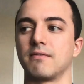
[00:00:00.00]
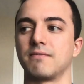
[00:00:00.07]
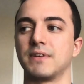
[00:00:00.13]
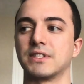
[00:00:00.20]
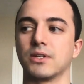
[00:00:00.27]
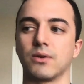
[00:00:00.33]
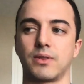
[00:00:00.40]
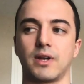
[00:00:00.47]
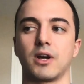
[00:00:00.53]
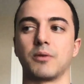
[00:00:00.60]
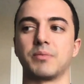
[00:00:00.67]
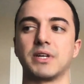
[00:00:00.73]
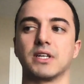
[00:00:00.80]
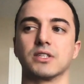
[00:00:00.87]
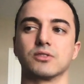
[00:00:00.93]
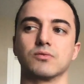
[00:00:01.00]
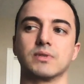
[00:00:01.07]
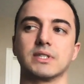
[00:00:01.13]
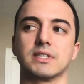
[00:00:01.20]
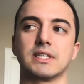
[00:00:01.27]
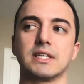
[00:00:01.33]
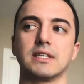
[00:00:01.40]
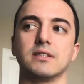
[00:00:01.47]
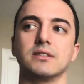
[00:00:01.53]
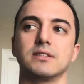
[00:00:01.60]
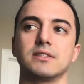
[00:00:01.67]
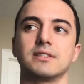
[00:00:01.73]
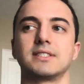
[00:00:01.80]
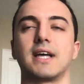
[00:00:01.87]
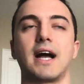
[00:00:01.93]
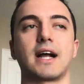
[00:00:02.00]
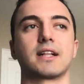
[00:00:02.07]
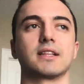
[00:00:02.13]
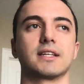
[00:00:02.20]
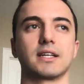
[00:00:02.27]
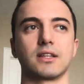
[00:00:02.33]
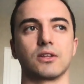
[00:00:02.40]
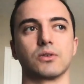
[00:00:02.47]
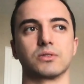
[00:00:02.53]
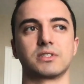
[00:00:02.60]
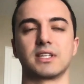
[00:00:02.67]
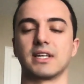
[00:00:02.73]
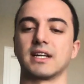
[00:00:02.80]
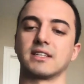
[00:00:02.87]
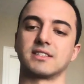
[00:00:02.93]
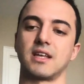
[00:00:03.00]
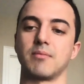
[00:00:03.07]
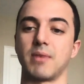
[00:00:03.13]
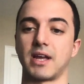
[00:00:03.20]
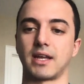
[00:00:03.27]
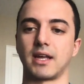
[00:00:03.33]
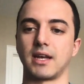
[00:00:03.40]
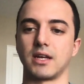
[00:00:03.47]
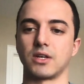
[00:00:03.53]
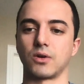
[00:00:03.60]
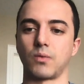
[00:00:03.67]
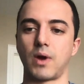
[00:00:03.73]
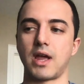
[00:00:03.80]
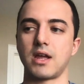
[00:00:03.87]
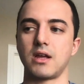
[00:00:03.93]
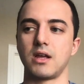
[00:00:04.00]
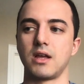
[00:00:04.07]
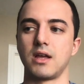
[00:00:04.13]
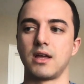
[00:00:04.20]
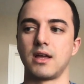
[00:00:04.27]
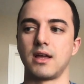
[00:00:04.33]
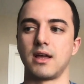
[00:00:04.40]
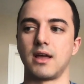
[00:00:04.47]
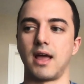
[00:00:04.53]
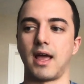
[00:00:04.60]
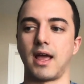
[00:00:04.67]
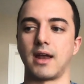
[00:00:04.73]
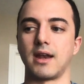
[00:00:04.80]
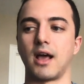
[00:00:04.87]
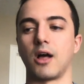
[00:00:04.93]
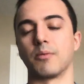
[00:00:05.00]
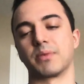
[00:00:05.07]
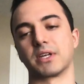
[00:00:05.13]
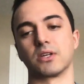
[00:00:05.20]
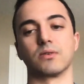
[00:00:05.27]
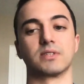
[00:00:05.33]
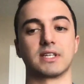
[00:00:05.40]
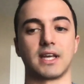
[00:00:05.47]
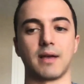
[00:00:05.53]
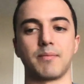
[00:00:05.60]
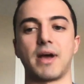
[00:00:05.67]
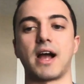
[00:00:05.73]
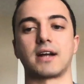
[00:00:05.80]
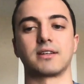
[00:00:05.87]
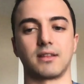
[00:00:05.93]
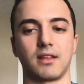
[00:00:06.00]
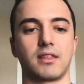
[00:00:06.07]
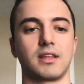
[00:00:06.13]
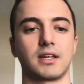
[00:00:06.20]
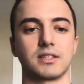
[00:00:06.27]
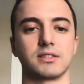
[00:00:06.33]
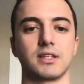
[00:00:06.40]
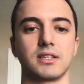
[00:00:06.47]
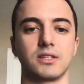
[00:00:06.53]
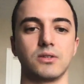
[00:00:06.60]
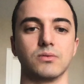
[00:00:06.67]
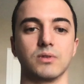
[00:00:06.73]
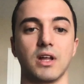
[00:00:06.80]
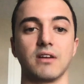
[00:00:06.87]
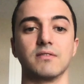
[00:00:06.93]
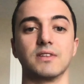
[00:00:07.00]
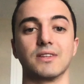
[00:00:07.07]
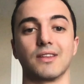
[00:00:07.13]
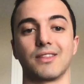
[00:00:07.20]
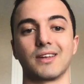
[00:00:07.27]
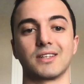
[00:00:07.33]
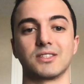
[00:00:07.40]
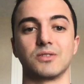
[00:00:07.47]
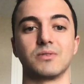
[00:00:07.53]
Physiotherapy is really tackling those things that might get in your way and helping you to get back to the things that you love and the things you